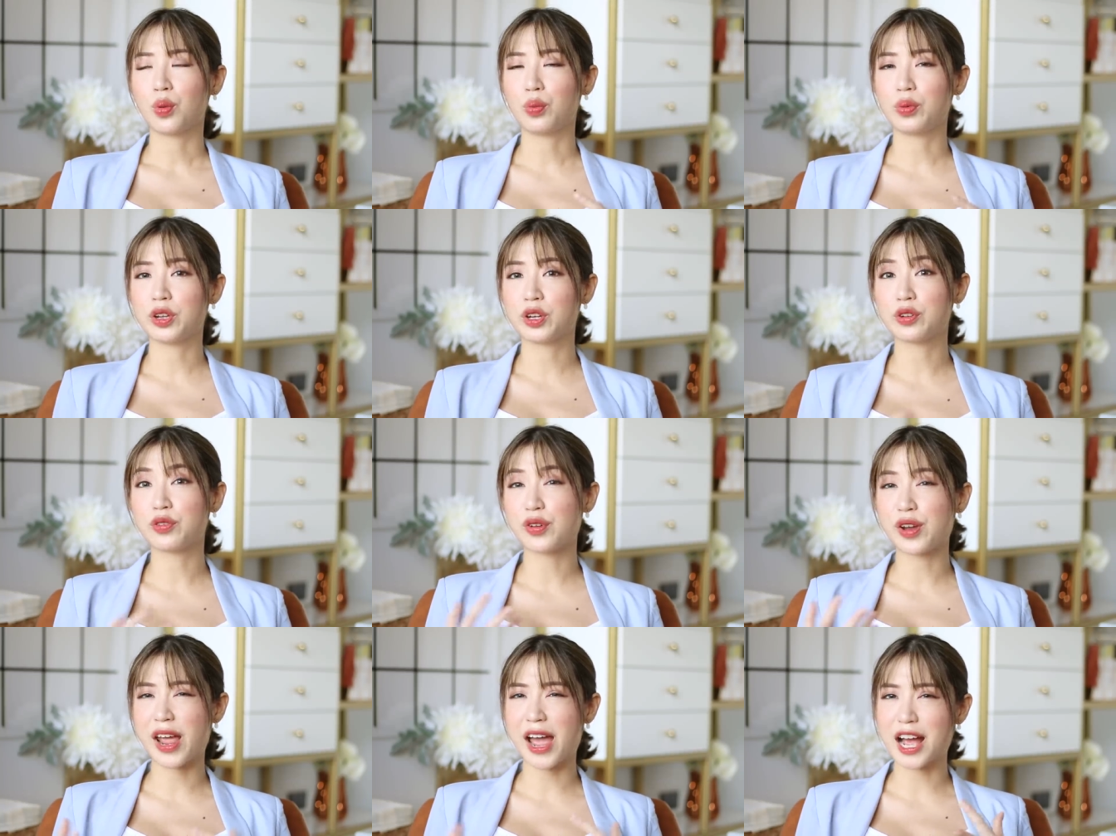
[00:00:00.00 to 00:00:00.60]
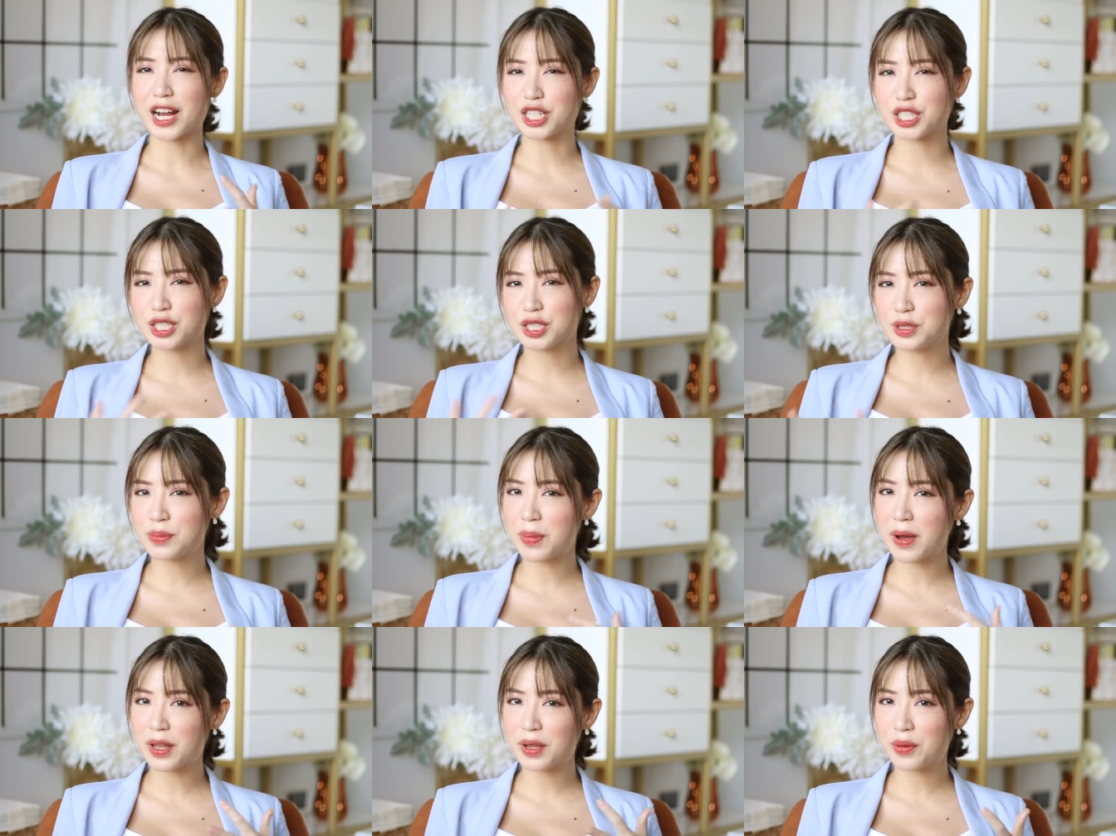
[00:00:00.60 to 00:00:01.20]
weird reaction
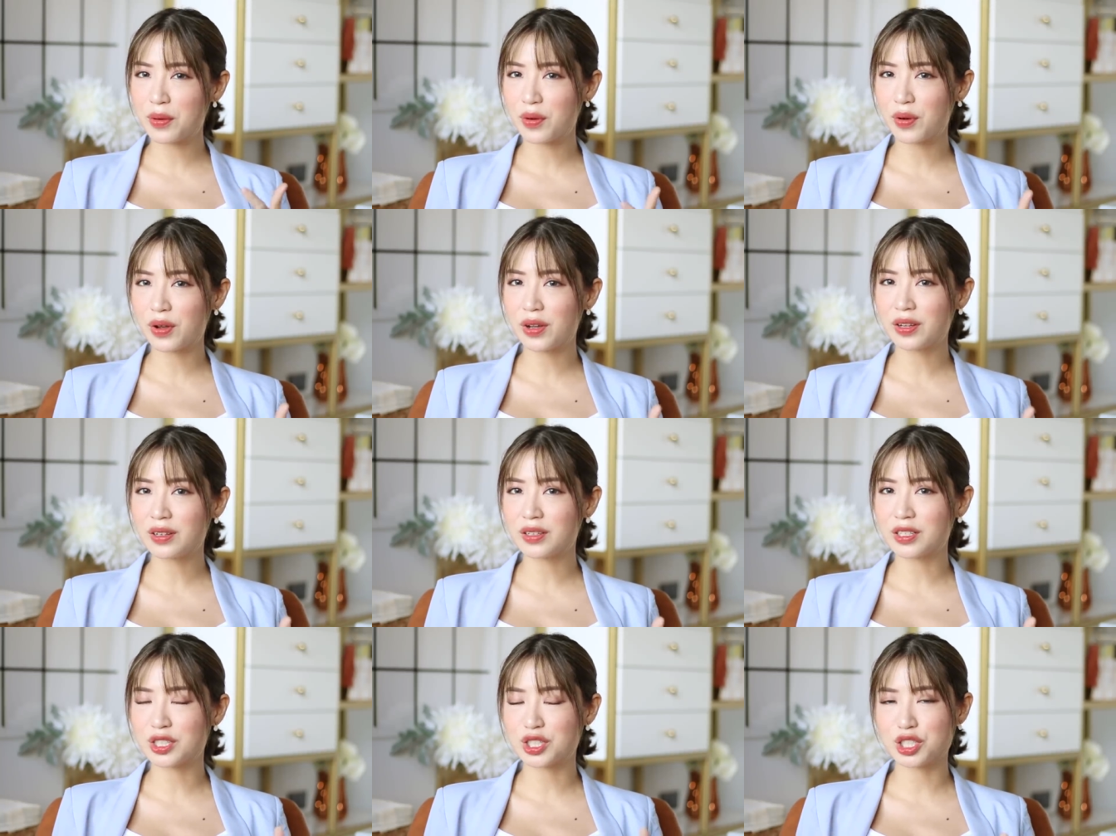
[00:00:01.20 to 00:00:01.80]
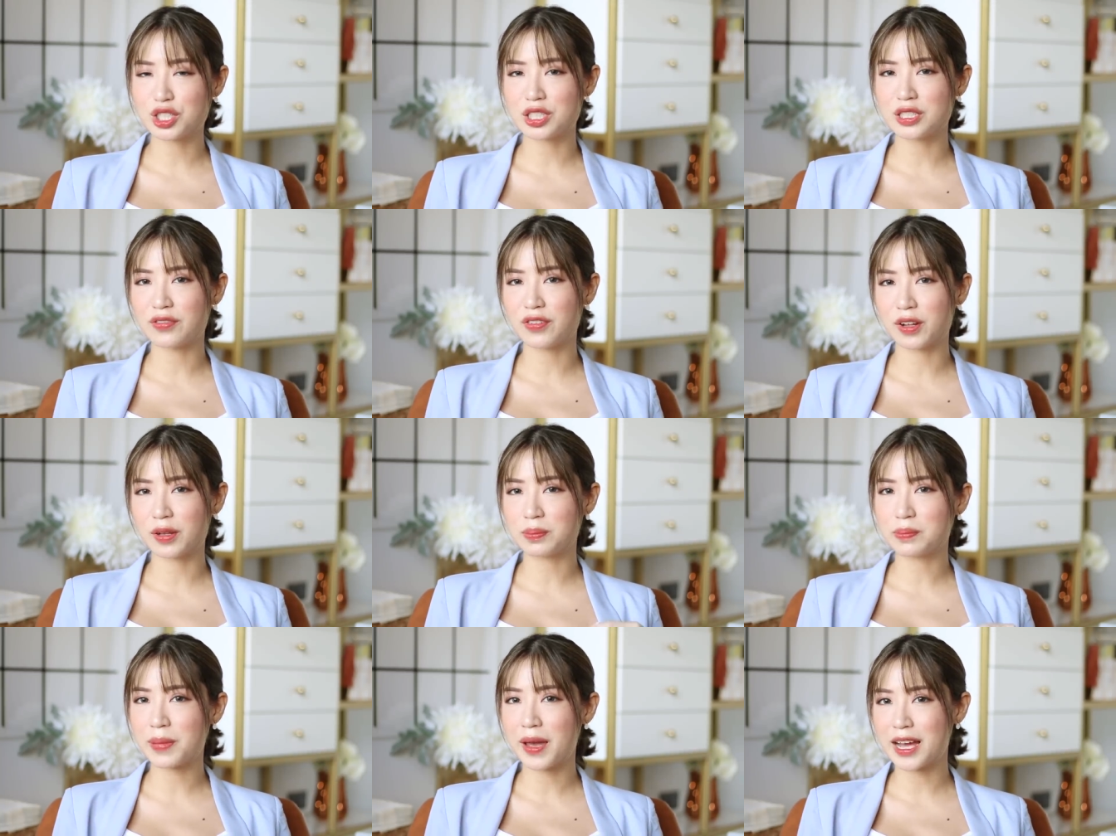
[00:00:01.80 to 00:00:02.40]
to bio oil, like she
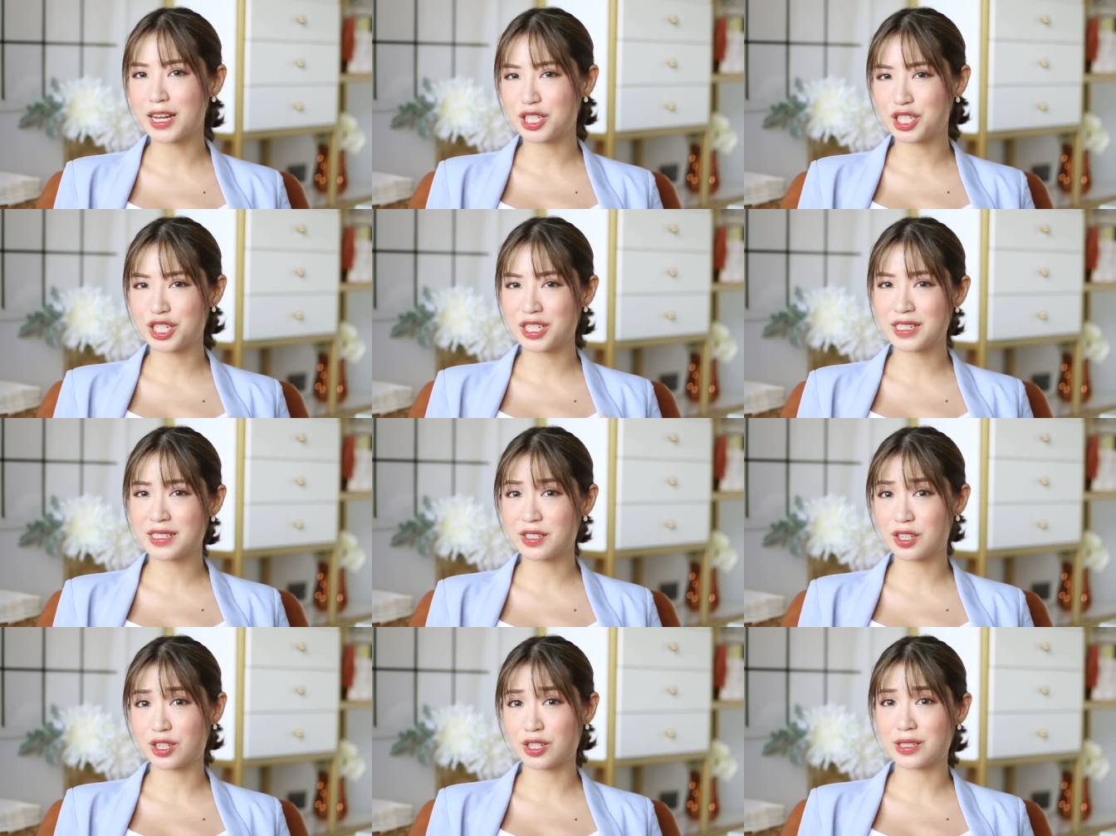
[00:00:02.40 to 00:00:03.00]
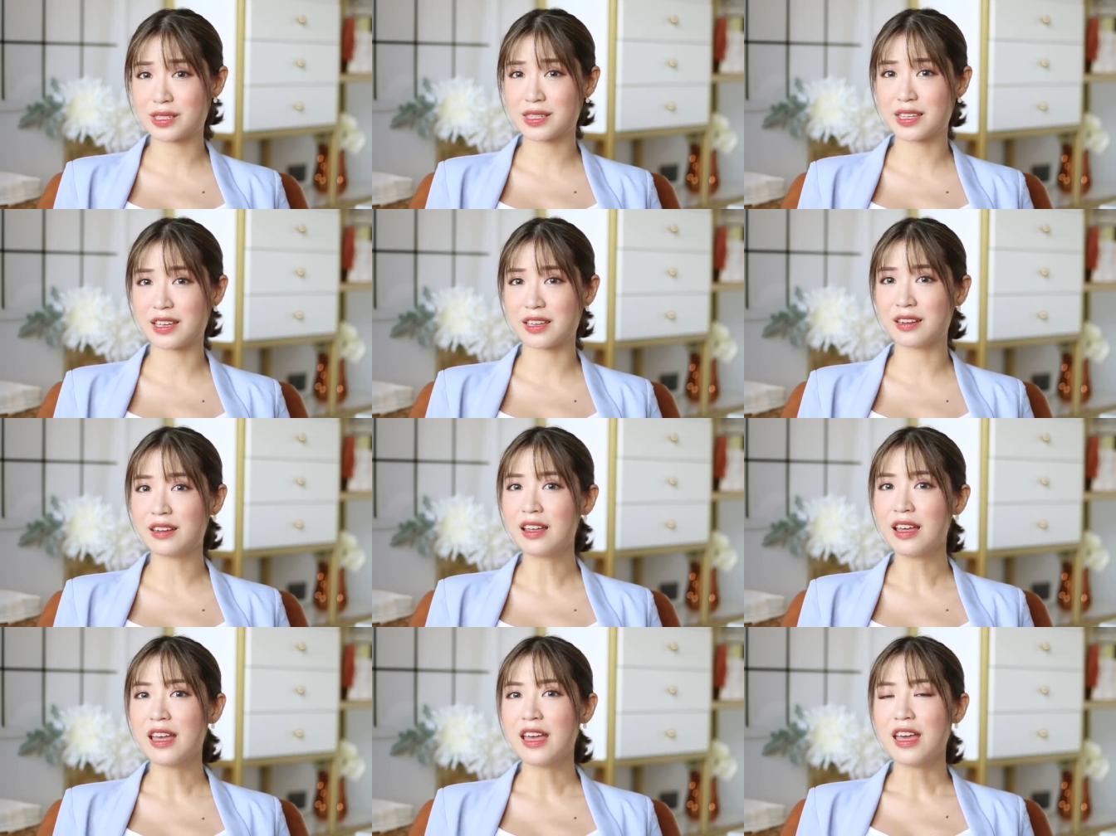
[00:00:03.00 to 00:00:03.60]
developed patchiness on her
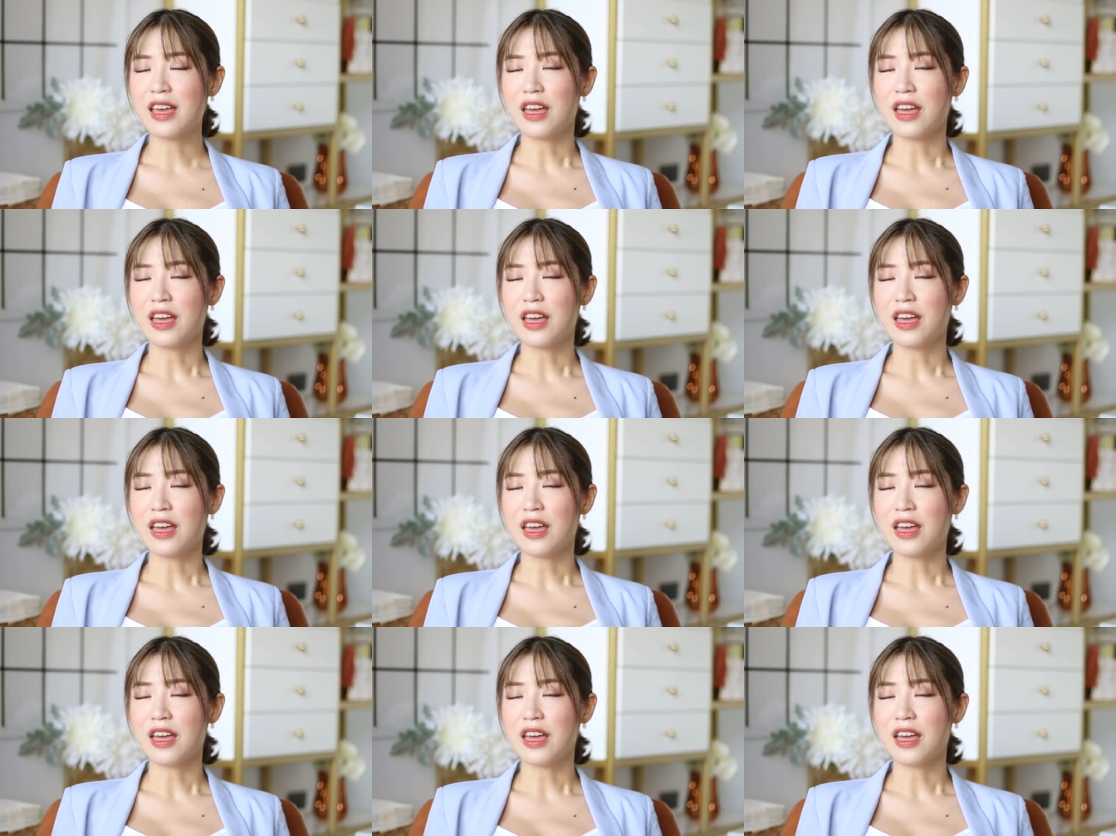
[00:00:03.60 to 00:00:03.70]
skin.